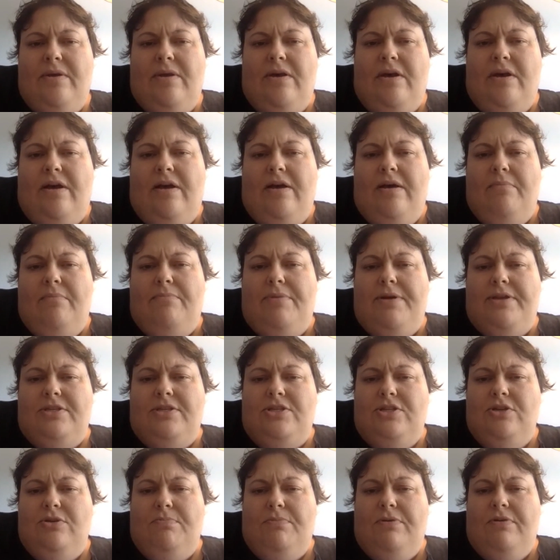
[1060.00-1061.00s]
but
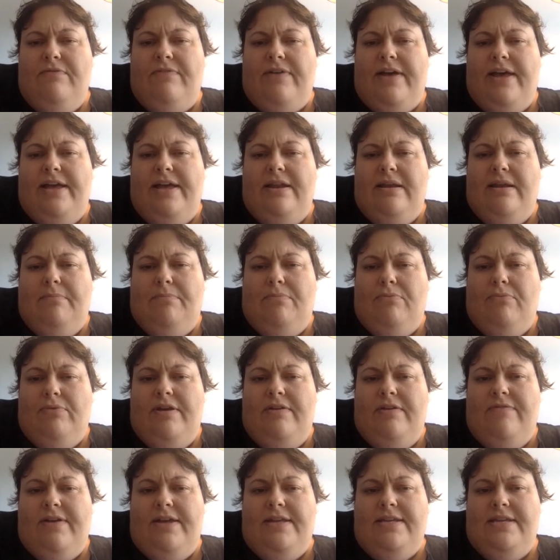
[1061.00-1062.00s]
do provide a
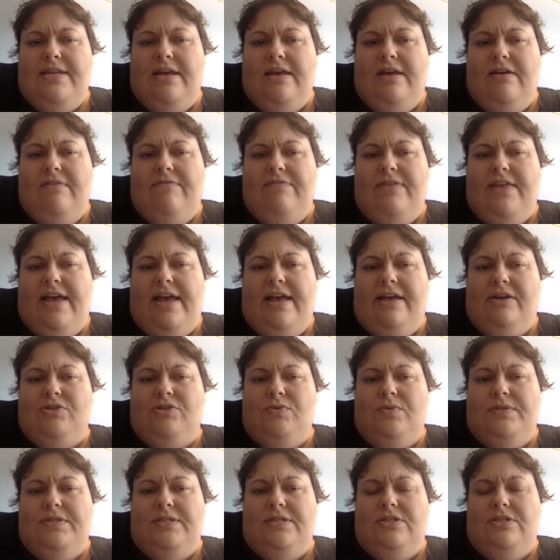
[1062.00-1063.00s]
brief idea of the
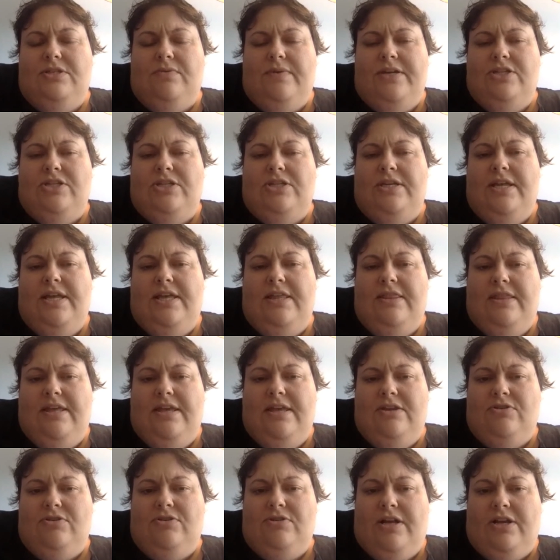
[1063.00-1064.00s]
actual situation in the
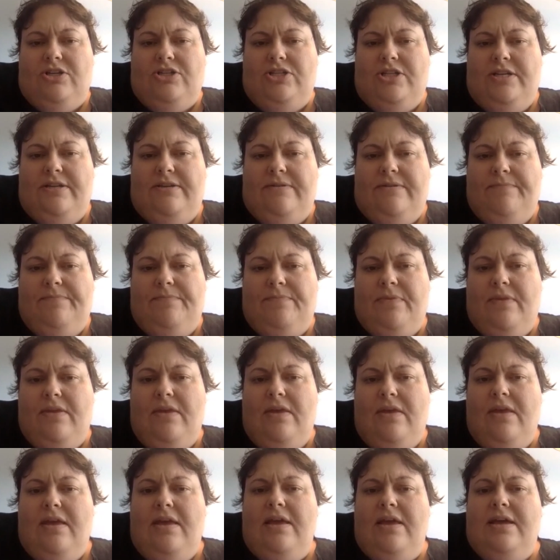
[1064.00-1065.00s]
introduction.
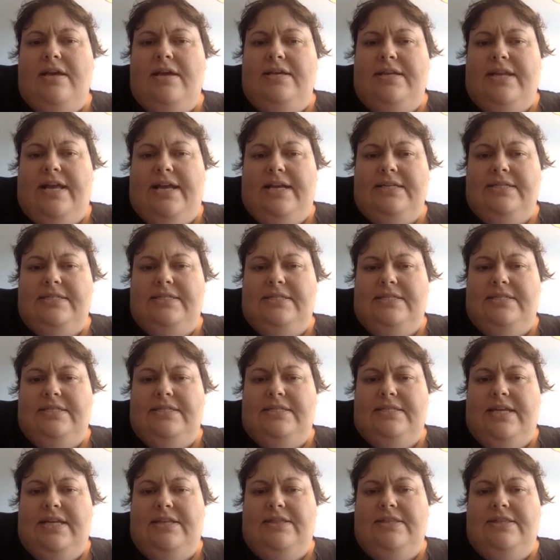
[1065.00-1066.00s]
Next,
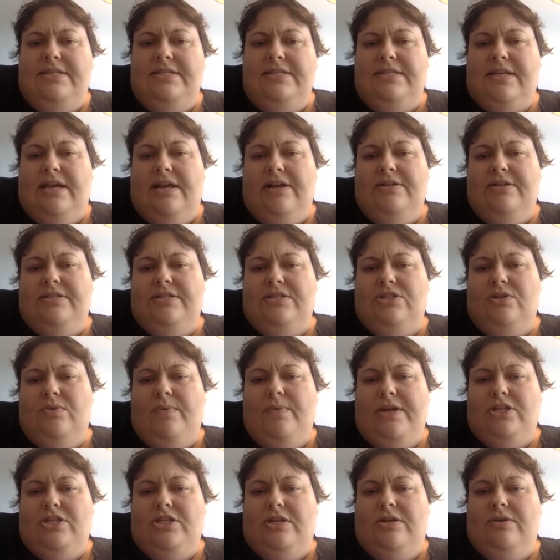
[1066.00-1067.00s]
state the desired
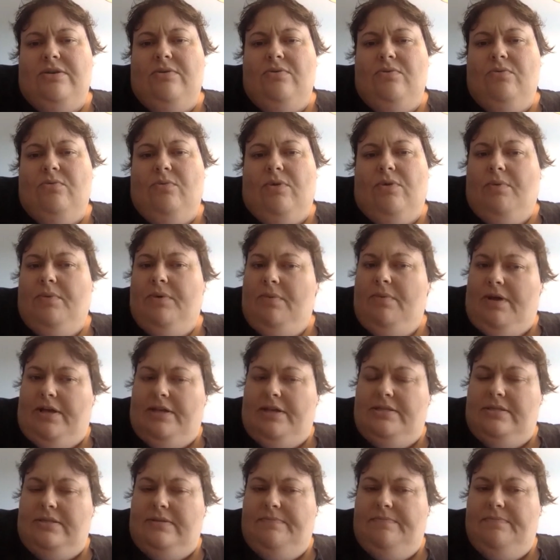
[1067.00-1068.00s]
situation, what we
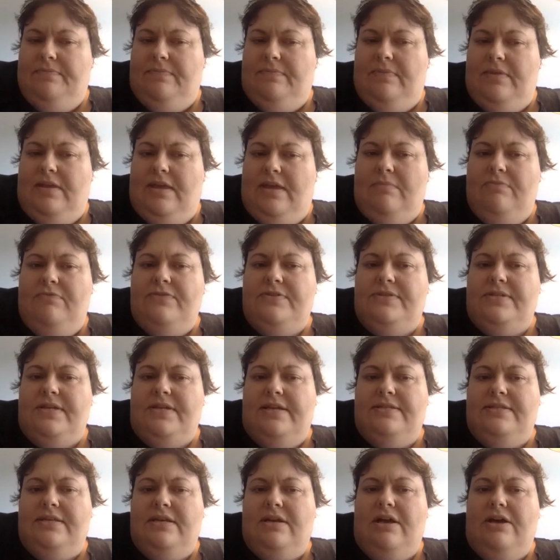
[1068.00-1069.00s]
want.
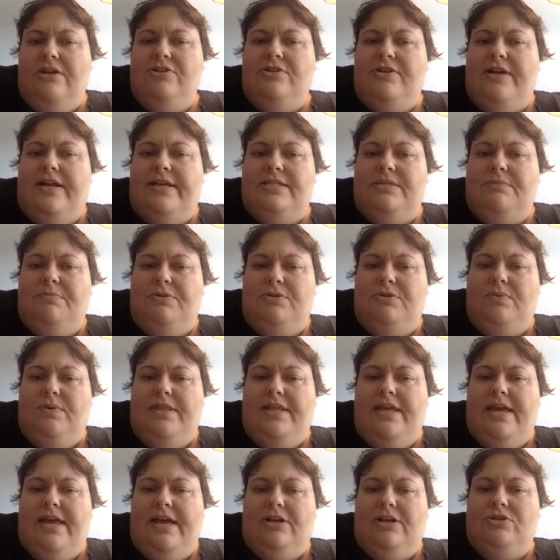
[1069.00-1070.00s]
Emphasize the contrast between
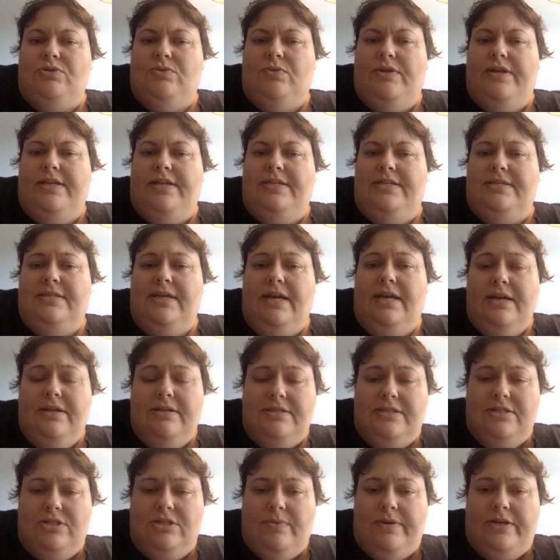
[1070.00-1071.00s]
the actual and desired
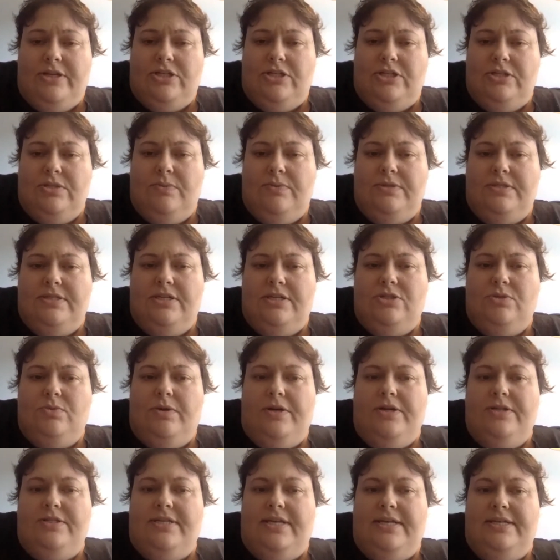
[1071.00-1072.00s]
situations with such
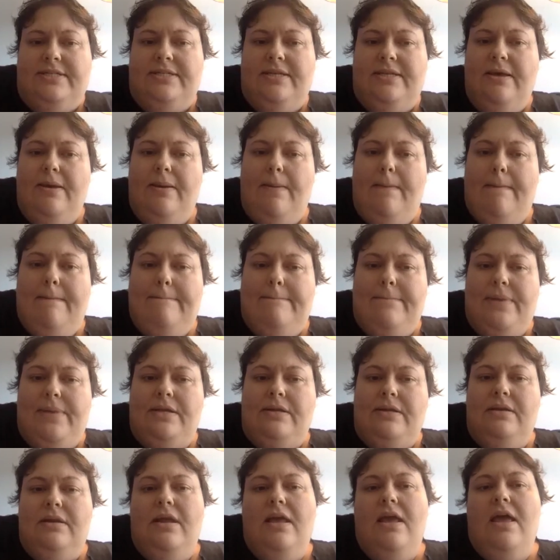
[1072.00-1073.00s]
words as but,
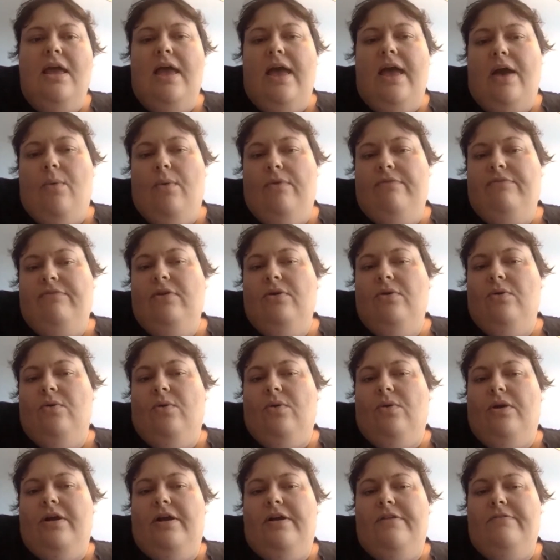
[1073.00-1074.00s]
however,
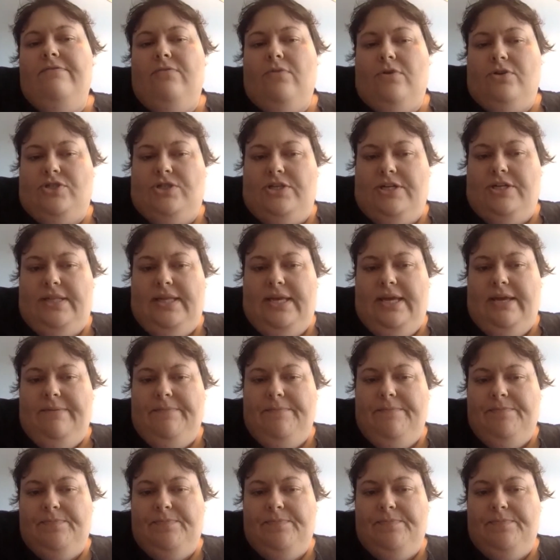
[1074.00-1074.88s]
or unfortunately.